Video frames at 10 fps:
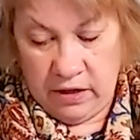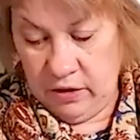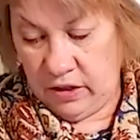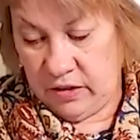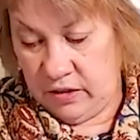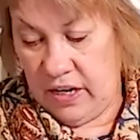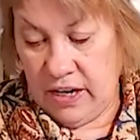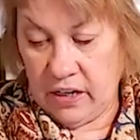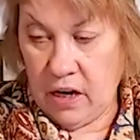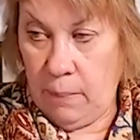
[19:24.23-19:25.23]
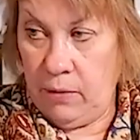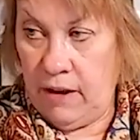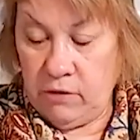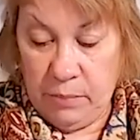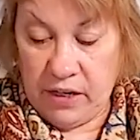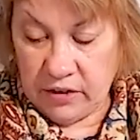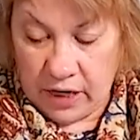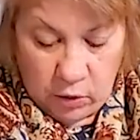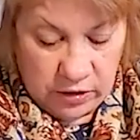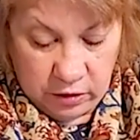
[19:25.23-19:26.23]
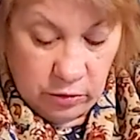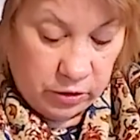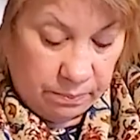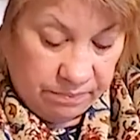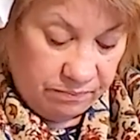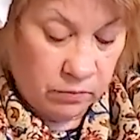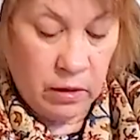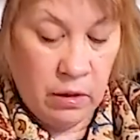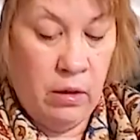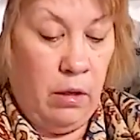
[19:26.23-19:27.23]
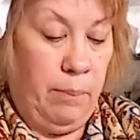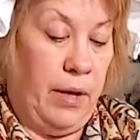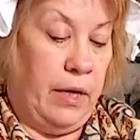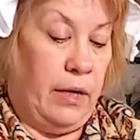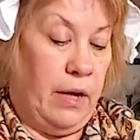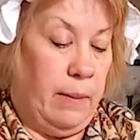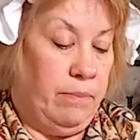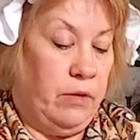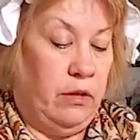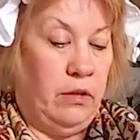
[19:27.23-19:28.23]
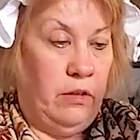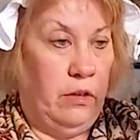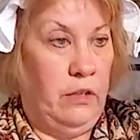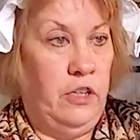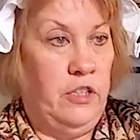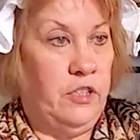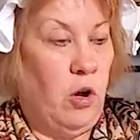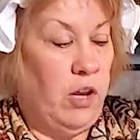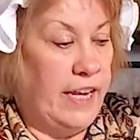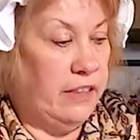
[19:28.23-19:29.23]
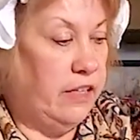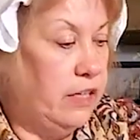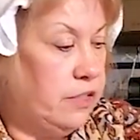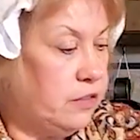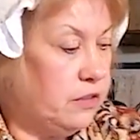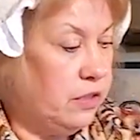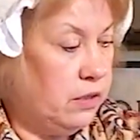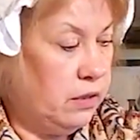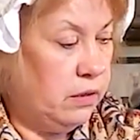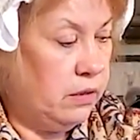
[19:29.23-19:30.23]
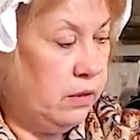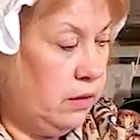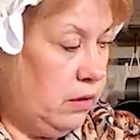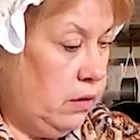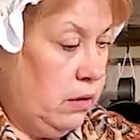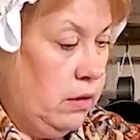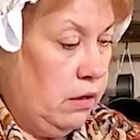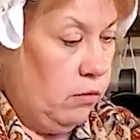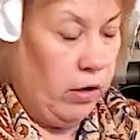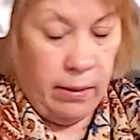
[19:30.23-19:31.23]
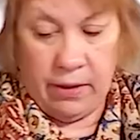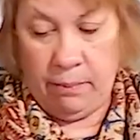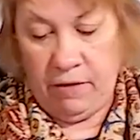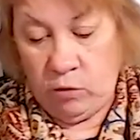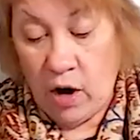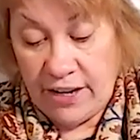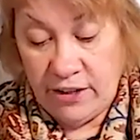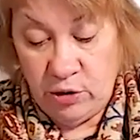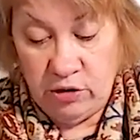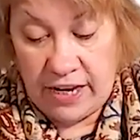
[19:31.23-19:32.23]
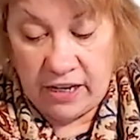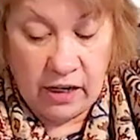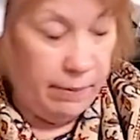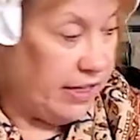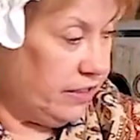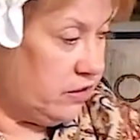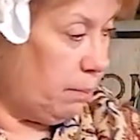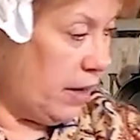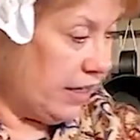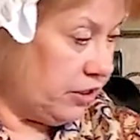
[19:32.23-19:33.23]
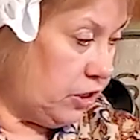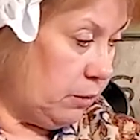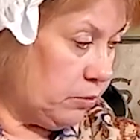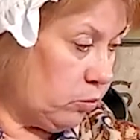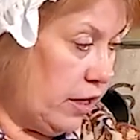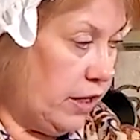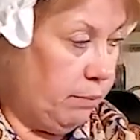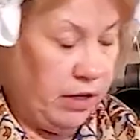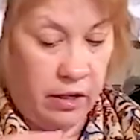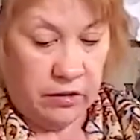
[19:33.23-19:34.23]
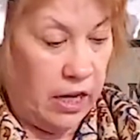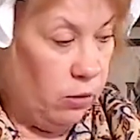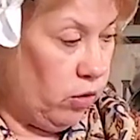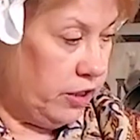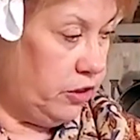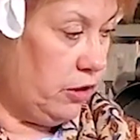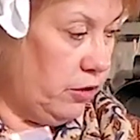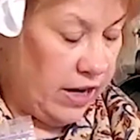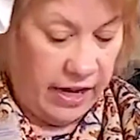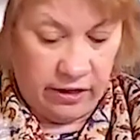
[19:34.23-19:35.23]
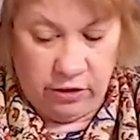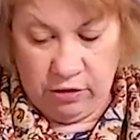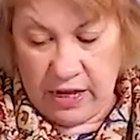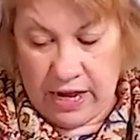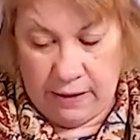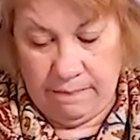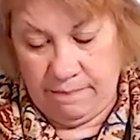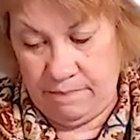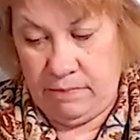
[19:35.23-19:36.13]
And you can see I got a couple of them because I always lose them. But you just go like this. Wait a minute. Before I do that, let me get some mica chips ready because I want to show you how to do that.